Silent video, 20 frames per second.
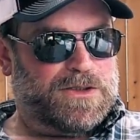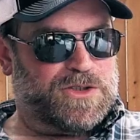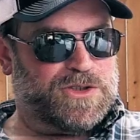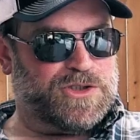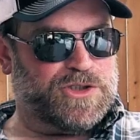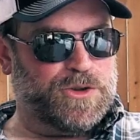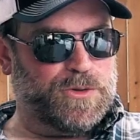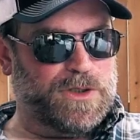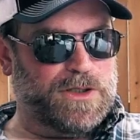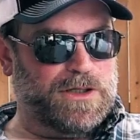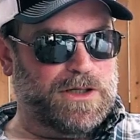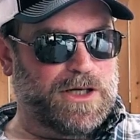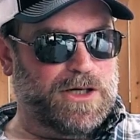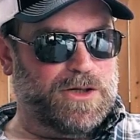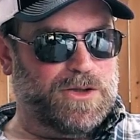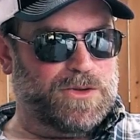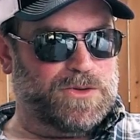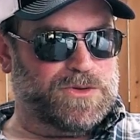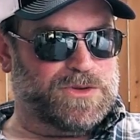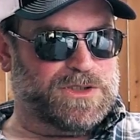Stuart
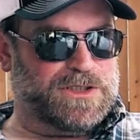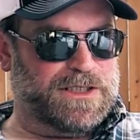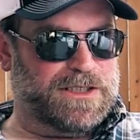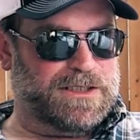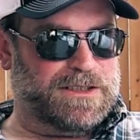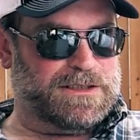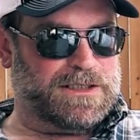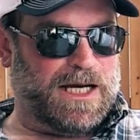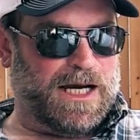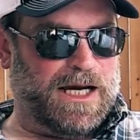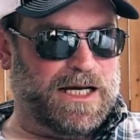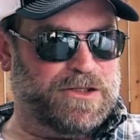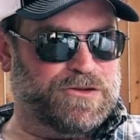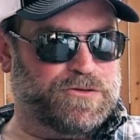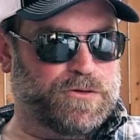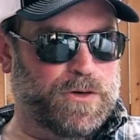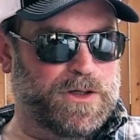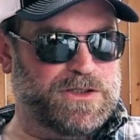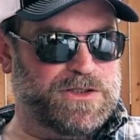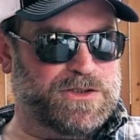Lowe says, hi,
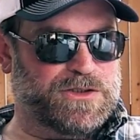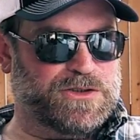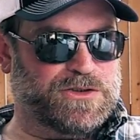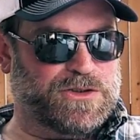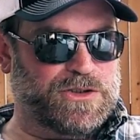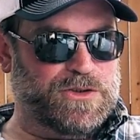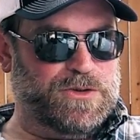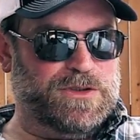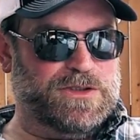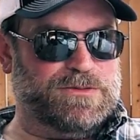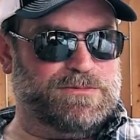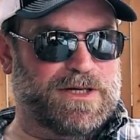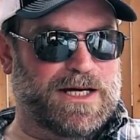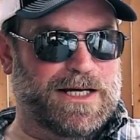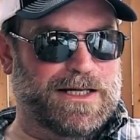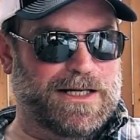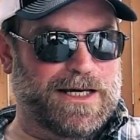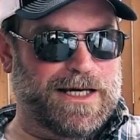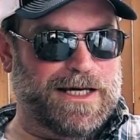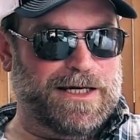Troy. Stu is
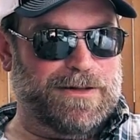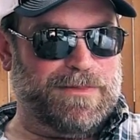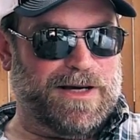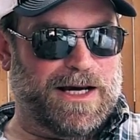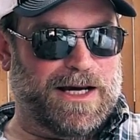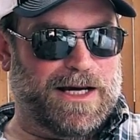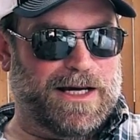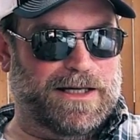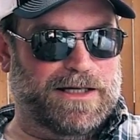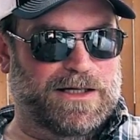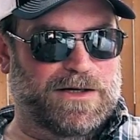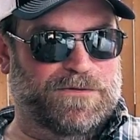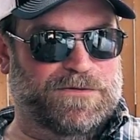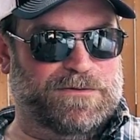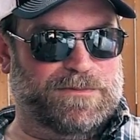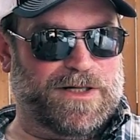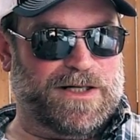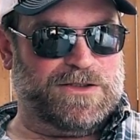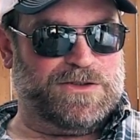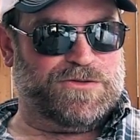my name. I hail
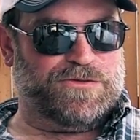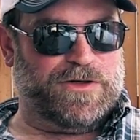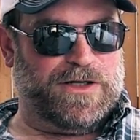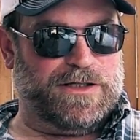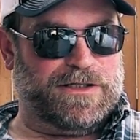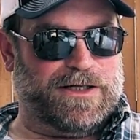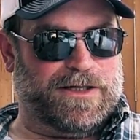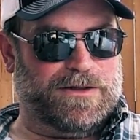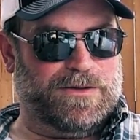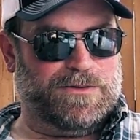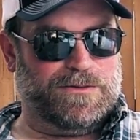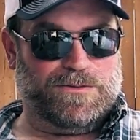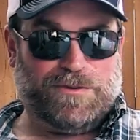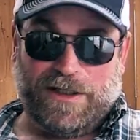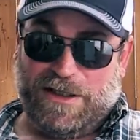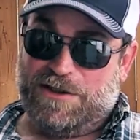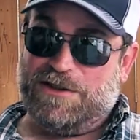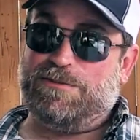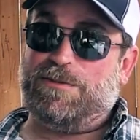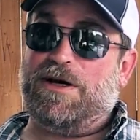from Australia.
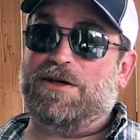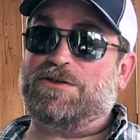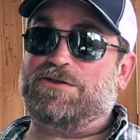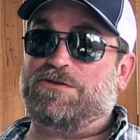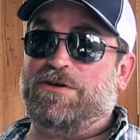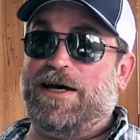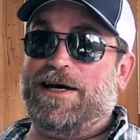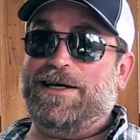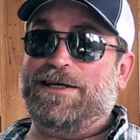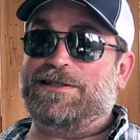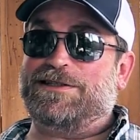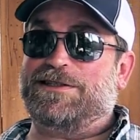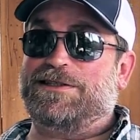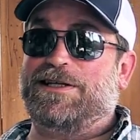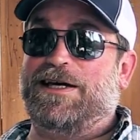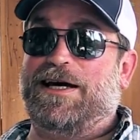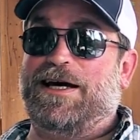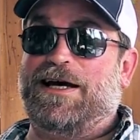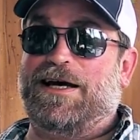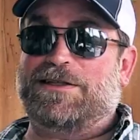Getting some Australians
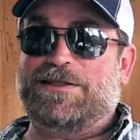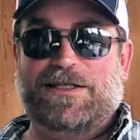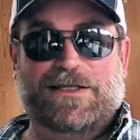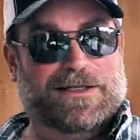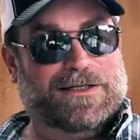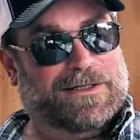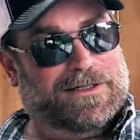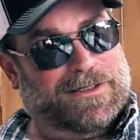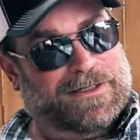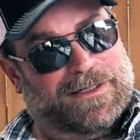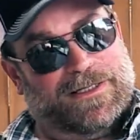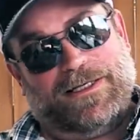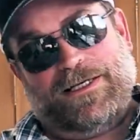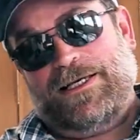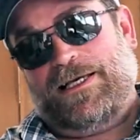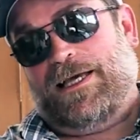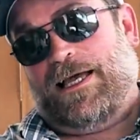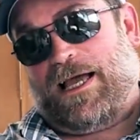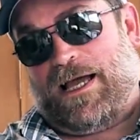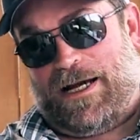in the house.
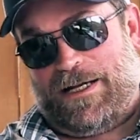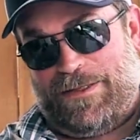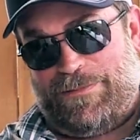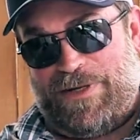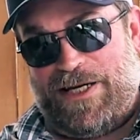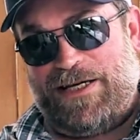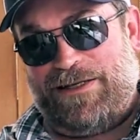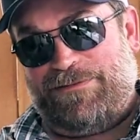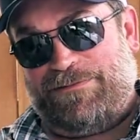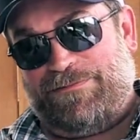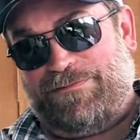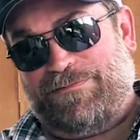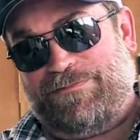Howdy, mate.